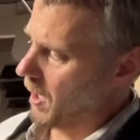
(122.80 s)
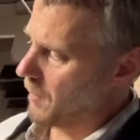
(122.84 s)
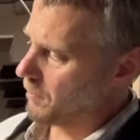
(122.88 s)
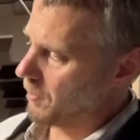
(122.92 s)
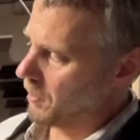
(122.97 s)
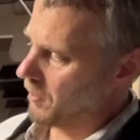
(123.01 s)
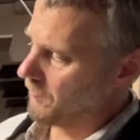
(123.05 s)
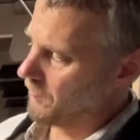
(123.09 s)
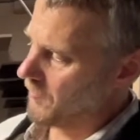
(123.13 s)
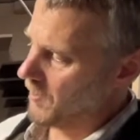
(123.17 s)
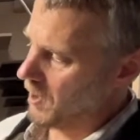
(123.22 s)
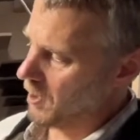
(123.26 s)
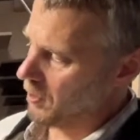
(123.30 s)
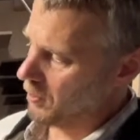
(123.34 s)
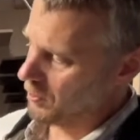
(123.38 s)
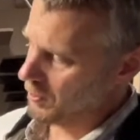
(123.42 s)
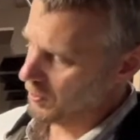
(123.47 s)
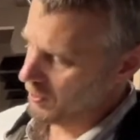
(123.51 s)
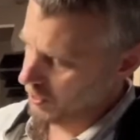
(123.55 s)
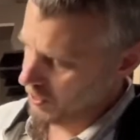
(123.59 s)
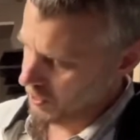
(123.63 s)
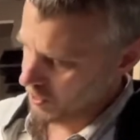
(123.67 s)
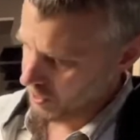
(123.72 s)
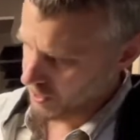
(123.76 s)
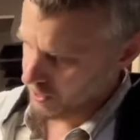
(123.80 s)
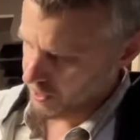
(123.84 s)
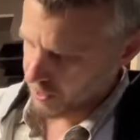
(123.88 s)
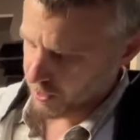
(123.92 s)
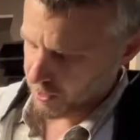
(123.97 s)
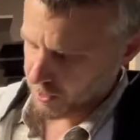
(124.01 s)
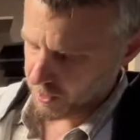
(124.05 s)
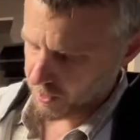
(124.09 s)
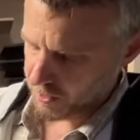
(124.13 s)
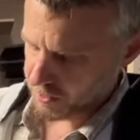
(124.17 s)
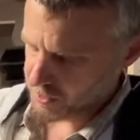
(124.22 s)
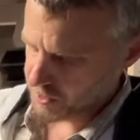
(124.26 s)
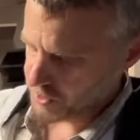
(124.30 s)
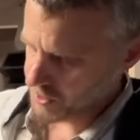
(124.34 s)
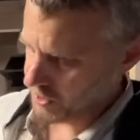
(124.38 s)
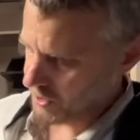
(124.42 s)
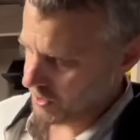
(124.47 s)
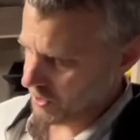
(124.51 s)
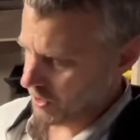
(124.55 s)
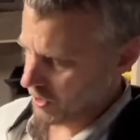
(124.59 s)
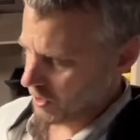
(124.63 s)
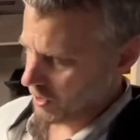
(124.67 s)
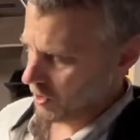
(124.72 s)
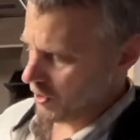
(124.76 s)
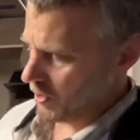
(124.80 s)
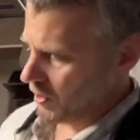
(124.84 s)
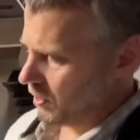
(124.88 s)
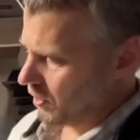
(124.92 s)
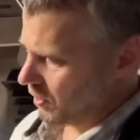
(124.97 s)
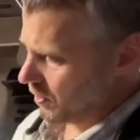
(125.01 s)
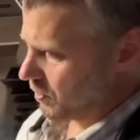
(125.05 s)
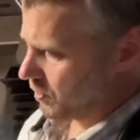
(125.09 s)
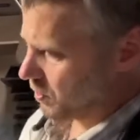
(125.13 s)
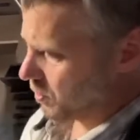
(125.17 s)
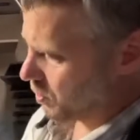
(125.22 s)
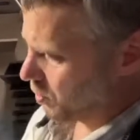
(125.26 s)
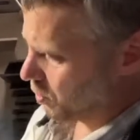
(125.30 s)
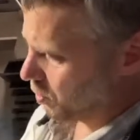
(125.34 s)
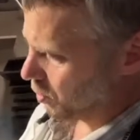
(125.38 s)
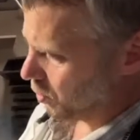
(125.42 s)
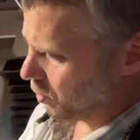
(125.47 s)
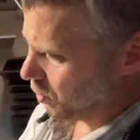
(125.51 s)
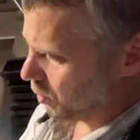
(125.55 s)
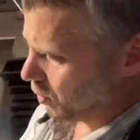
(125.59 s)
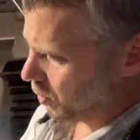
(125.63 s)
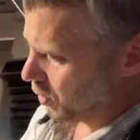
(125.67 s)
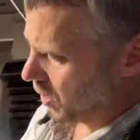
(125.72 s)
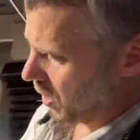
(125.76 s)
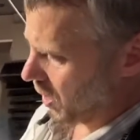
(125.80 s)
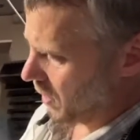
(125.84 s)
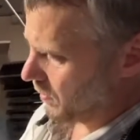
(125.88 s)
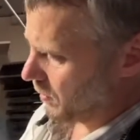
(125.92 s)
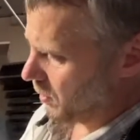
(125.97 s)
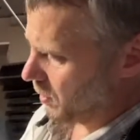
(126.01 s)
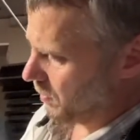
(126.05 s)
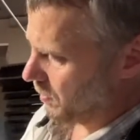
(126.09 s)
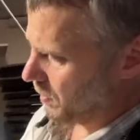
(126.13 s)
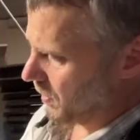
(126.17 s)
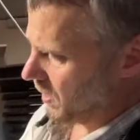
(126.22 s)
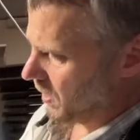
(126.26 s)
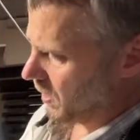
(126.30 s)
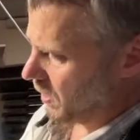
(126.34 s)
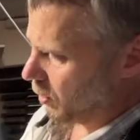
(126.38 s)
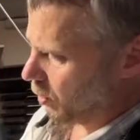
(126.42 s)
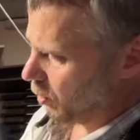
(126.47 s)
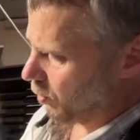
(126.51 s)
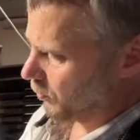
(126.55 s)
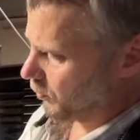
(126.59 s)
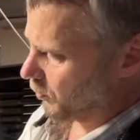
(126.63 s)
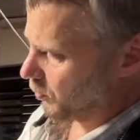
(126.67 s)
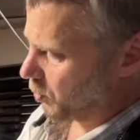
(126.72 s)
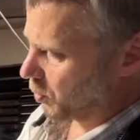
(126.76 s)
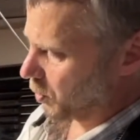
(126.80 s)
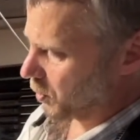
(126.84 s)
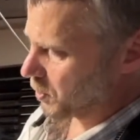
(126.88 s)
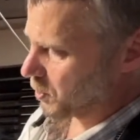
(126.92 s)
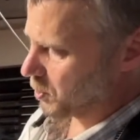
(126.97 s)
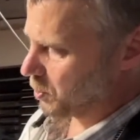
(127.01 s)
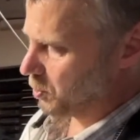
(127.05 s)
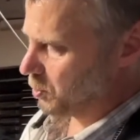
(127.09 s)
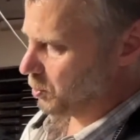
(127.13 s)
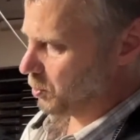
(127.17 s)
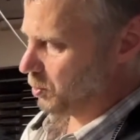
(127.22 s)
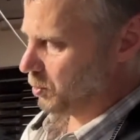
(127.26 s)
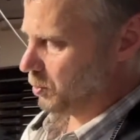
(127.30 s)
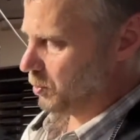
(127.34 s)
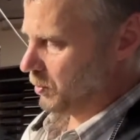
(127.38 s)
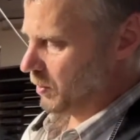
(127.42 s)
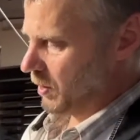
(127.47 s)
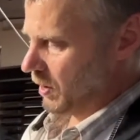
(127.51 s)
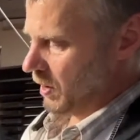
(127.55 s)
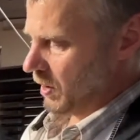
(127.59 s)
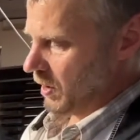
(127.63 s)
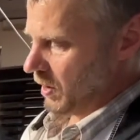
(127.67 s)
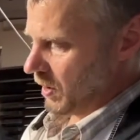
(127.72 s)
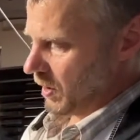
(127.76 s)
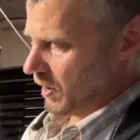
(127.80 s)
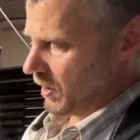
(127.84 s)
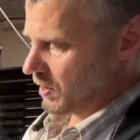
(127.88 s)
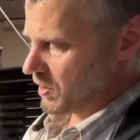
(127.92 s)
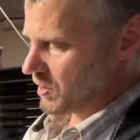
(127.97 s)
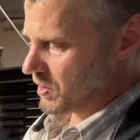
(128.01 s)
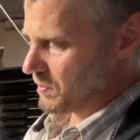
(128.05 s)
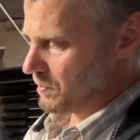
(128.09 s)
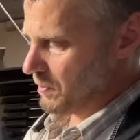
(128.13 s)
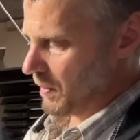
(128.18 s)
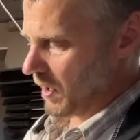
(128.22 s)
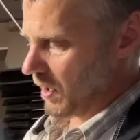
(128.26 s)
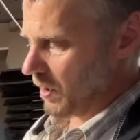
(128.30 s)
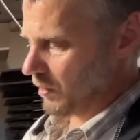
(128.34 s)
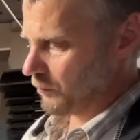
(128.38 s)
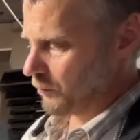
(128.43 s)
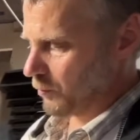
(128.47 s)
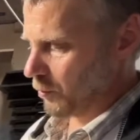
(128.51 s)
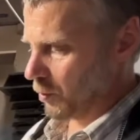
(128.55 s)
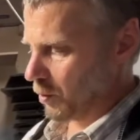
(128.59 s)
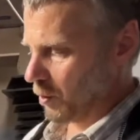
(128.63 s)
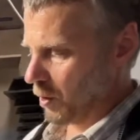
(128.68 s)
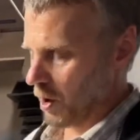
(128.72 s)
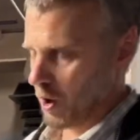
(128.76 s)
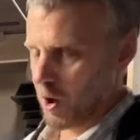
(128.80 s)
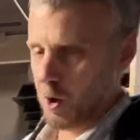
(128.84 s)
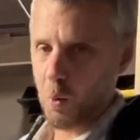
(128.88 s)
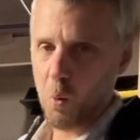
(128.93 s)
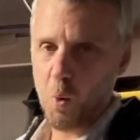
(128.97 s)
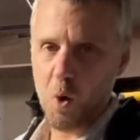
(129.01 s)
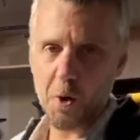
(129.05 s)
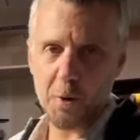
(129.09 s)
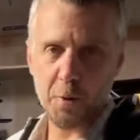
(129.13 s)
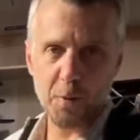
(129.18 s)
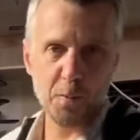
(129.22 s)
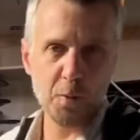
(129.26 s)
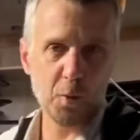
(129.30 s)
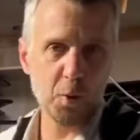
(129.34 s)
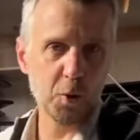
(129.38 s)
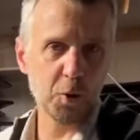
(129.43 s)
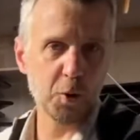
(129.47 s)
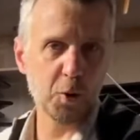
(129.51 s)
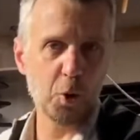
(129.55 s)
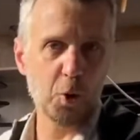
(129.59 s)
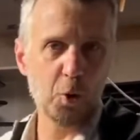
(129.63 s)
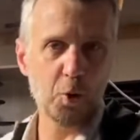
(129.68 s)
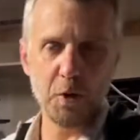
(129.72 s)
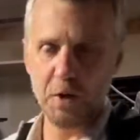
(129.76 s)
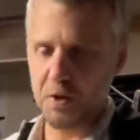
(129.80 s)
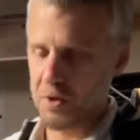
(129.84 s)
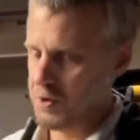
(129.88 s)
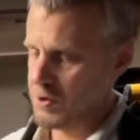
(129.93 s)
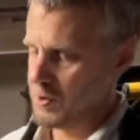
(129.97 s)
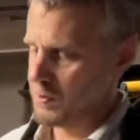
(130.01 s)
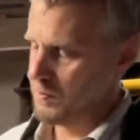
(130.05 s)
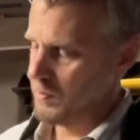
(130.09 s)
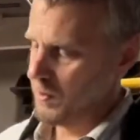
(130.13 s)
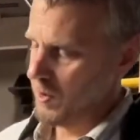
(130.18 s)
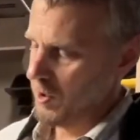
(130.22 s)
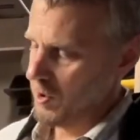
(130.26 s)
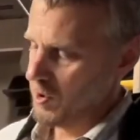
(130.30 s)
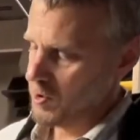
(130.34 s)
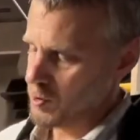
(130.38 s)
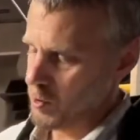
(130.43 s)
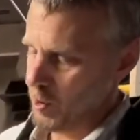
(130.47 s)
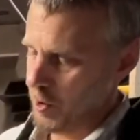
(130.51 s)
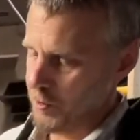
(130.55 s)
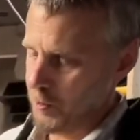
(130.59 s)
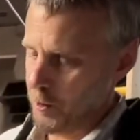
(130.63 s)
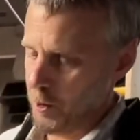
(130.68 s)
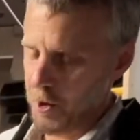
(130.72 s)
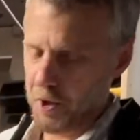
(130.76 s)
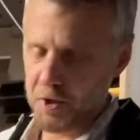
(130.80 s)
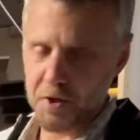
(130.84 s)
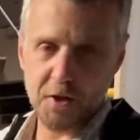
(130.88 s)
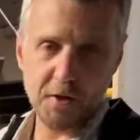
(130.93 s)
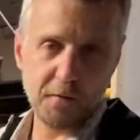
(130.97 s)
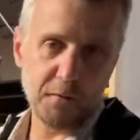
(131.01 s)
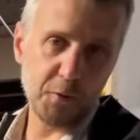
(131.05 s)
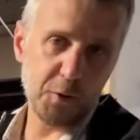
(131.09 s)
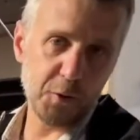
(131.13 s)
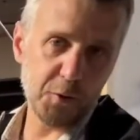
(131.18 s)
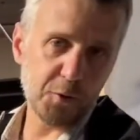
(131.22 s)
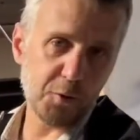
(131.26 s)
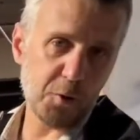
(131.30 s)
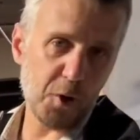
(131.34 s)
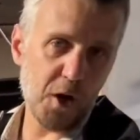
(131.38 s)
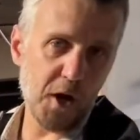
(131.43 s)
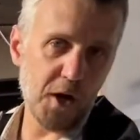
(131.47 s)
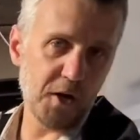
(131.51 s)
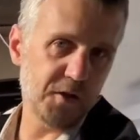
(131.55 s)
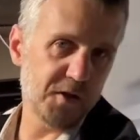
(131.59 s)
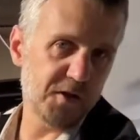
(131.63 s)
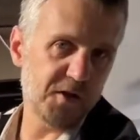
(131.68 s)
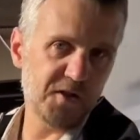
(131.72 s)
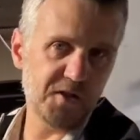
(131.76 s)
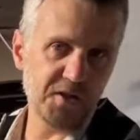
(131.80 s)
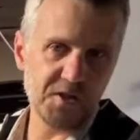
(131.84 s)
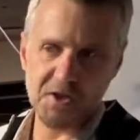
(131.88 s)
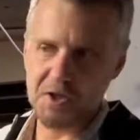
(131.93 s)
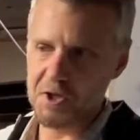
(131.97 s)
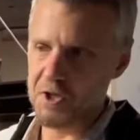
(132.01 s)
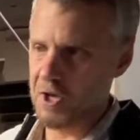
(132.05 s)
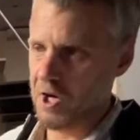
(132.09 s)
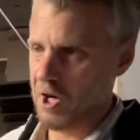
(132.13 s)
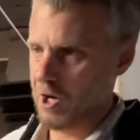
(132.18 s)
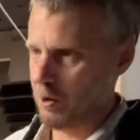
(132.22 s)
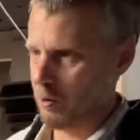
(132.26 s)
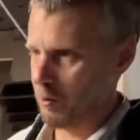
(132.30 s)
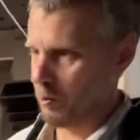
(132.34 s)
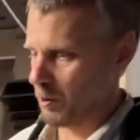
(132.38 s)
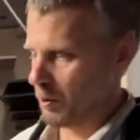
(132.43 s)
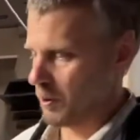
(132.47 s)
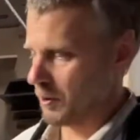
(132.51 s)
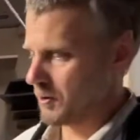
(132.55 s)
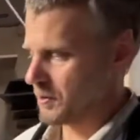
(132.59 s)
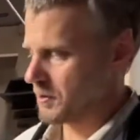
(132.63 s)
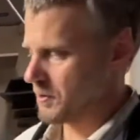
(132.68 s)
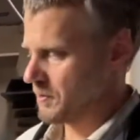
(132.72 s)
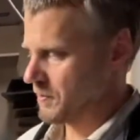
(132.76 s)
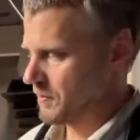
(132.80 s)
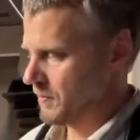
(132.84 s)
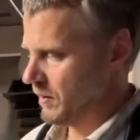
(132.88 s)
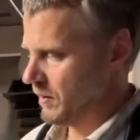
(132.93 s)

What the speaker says: I found. It's the 2WB042. It's made for waterborne coatings. So I thought I'd give it a try just to see how it works.